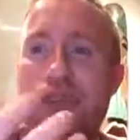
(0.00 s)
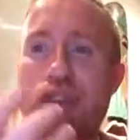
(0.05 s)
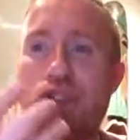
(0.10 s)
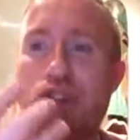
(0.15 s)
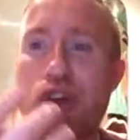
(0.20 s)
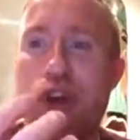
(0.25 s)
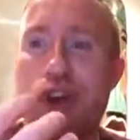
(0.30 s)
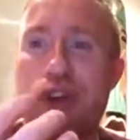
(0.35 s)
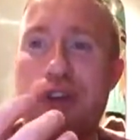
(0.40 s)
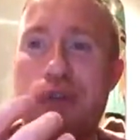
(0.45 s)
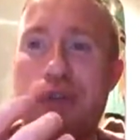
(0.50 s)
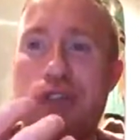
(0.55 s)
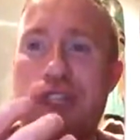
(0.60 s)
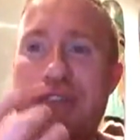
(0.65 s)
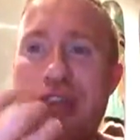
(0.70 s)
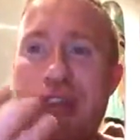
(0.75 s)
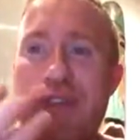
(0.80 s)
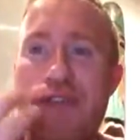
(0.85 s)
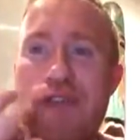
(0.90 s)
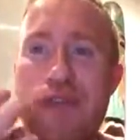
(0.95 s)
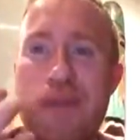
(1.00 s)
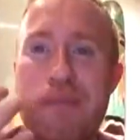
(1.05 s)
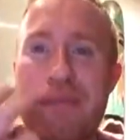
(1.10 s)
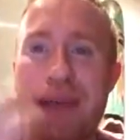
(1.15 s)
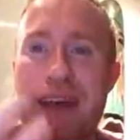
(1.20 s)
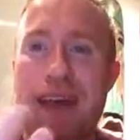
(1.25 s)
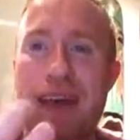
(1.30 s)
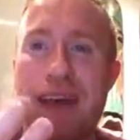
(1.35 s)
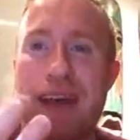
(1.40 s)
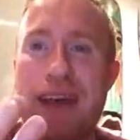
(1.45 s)
sour note you get from
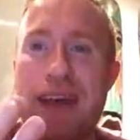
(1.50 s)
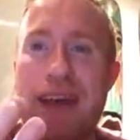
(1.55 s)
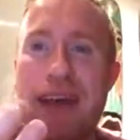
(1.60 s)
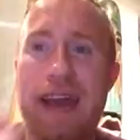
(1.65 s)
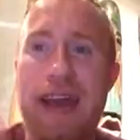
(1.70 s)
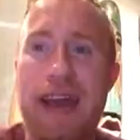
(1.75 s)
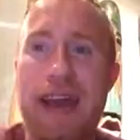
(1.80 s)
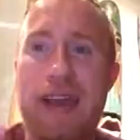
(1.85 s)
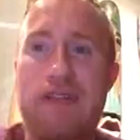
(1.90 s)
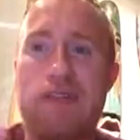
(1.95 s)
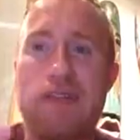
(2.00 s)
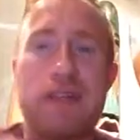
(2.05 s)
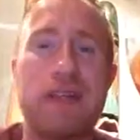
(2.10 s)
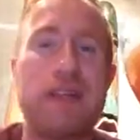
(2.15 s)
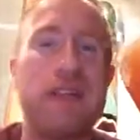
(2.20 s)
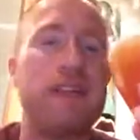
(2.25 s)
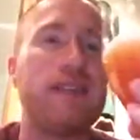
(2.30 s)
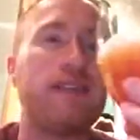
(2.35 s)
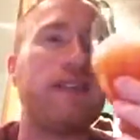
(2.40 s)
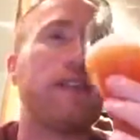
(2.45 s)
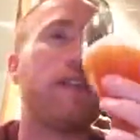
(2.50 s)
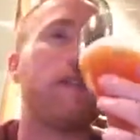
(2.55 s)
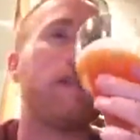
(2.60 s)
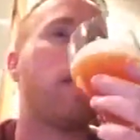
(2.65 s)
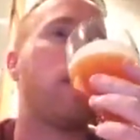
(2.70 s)
the yeast.